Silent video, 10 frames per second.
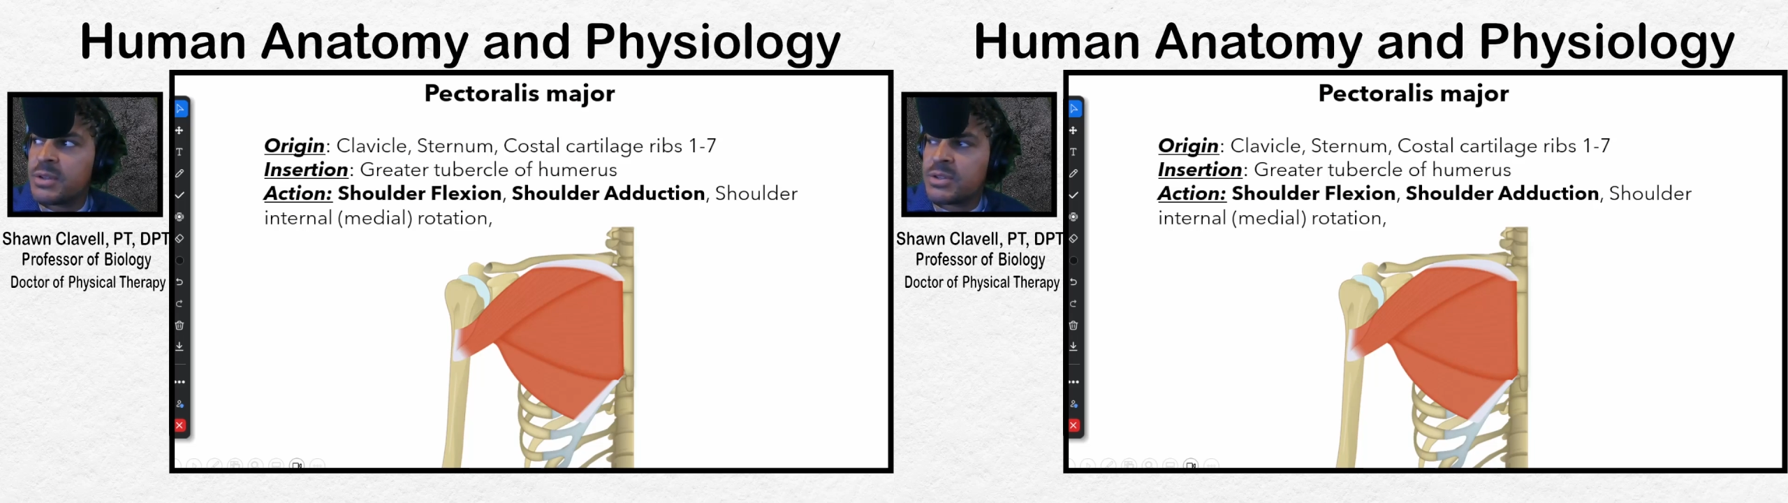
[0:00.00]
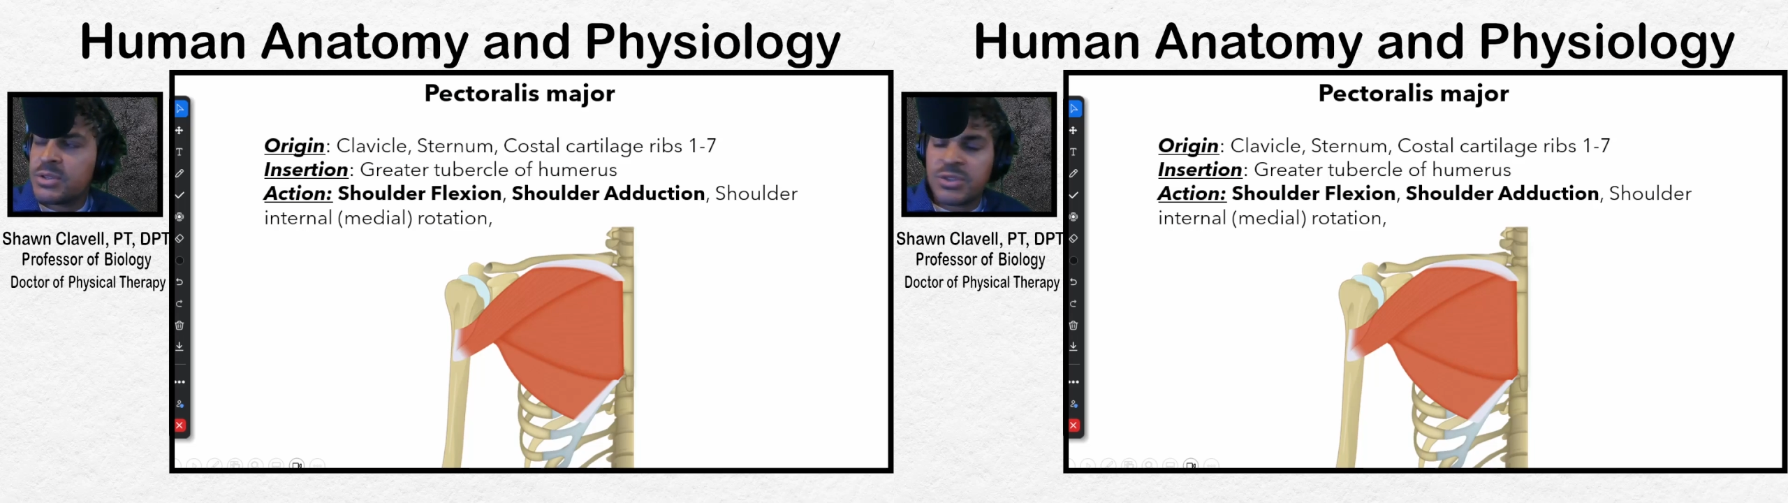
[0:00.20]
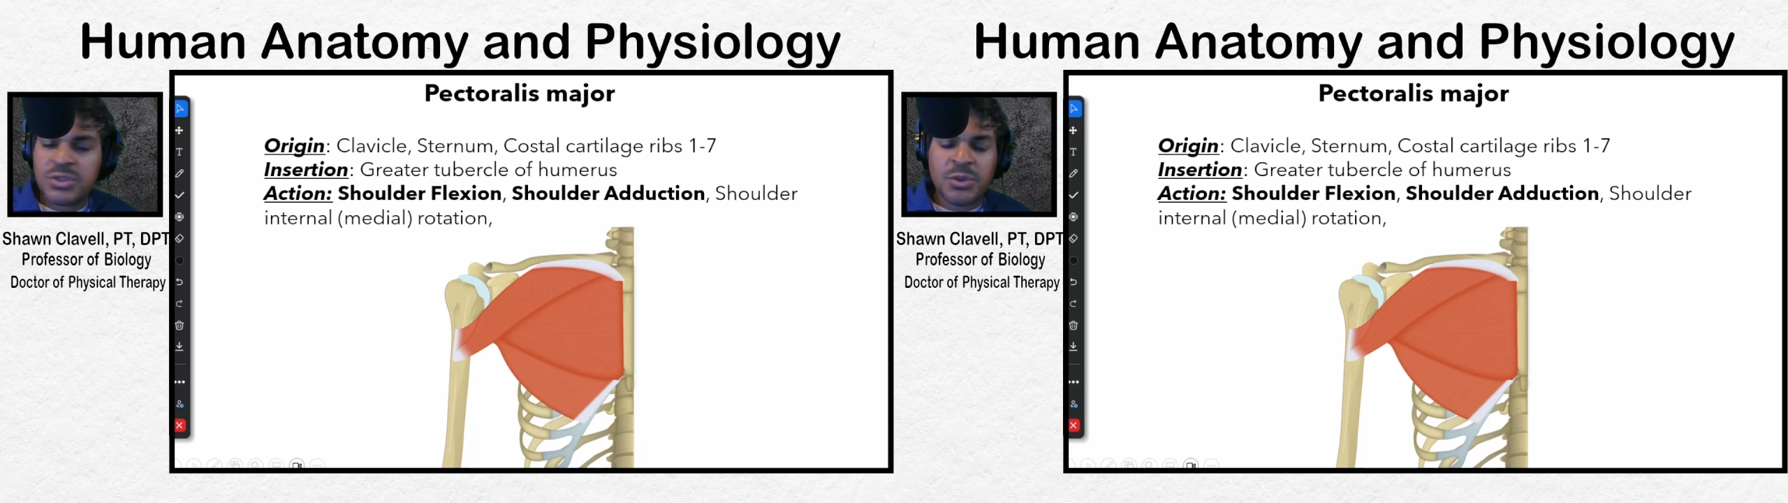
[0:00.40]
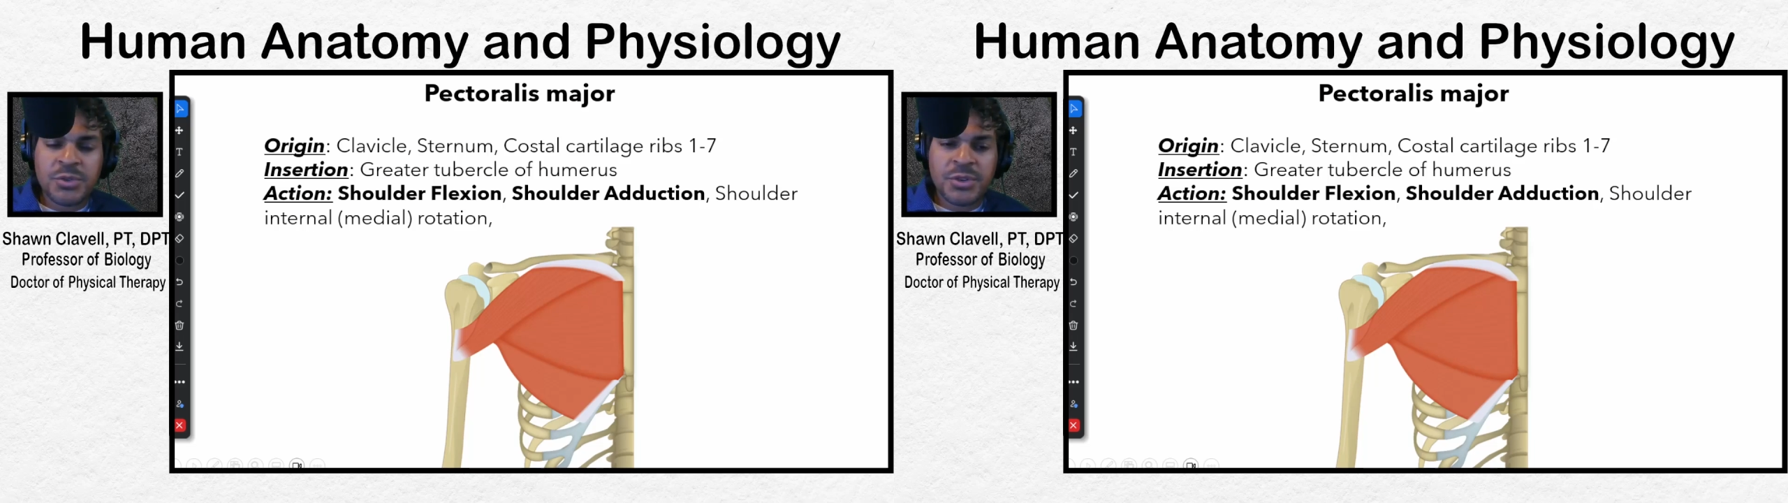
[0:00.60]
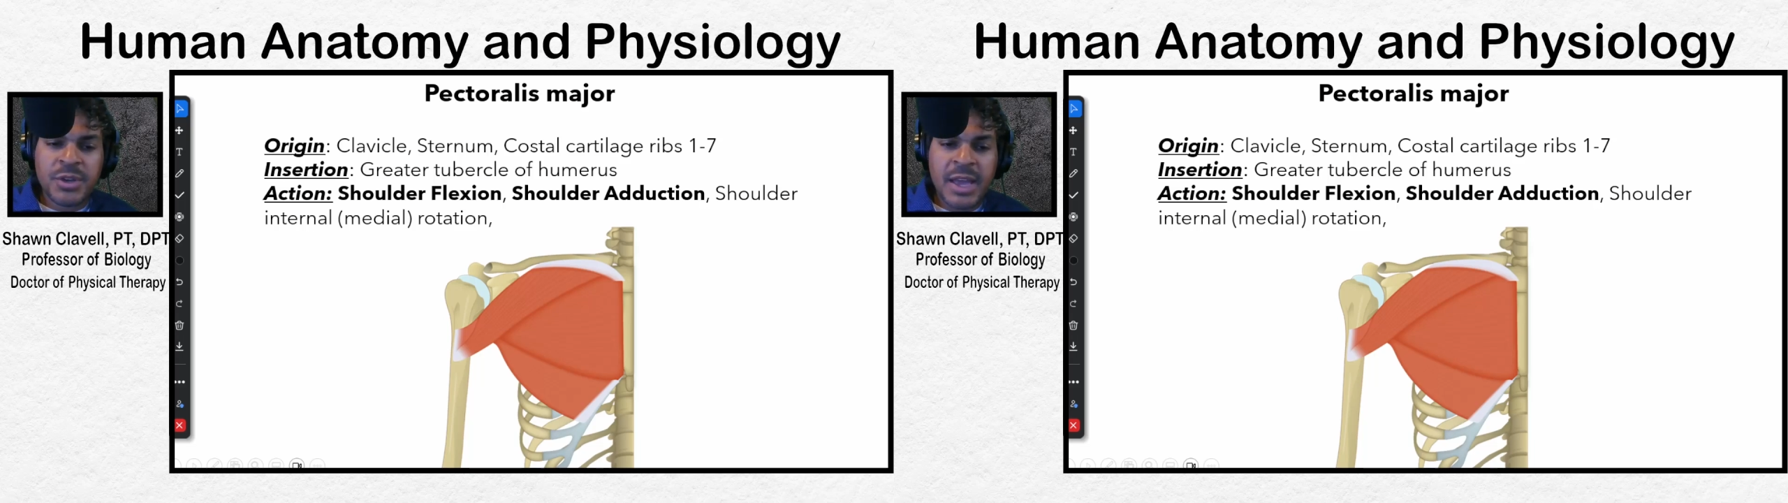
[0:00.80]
shoulder